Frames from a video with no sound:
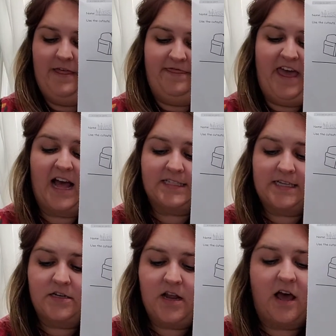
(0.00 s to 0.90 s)
That's
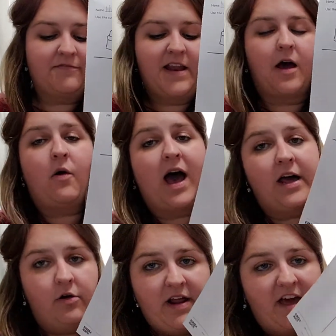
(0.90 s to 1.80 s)
enough. Now, I
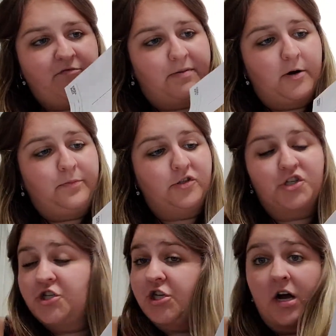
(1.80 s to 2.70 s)
don't have purple
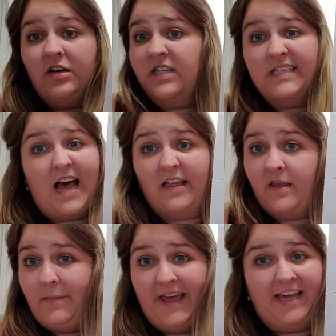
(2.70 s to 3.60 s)
chunks on
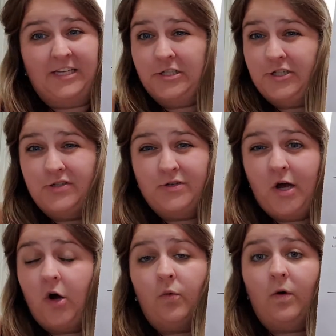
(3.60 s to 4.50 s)
the page.
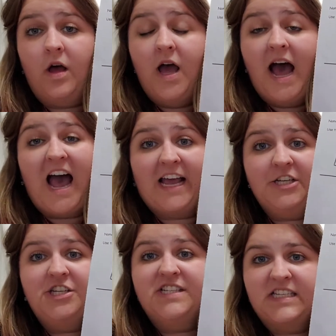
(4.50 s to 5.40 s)
No, I
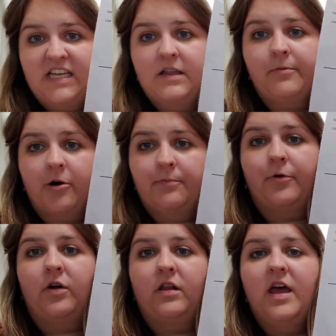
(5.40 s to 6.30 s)
just see the
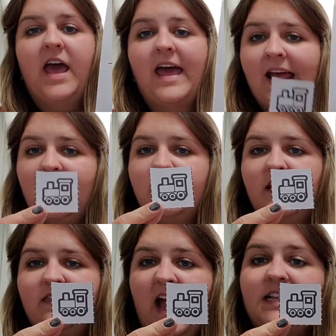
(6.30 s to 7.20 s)
purple. And I
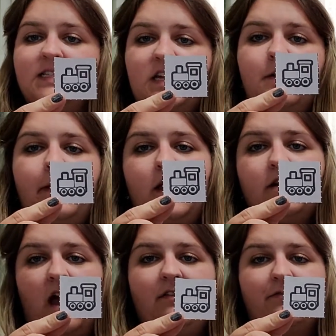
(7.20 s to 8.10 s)
think that's going to be
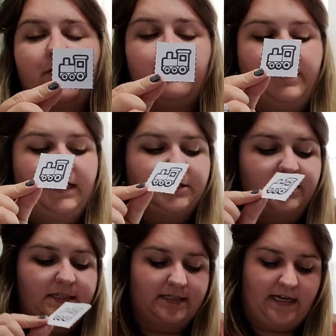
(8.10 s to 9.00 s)
enough for me to
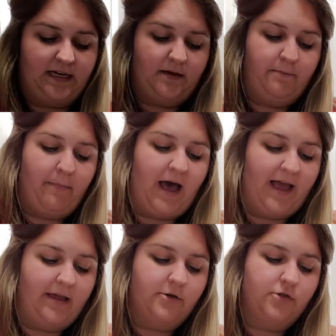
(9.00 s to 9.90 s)
stick
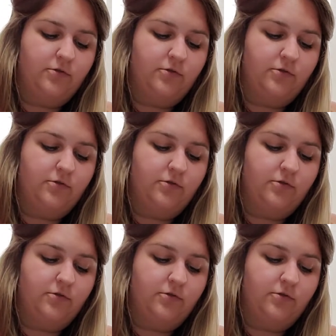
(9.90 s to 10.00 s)
my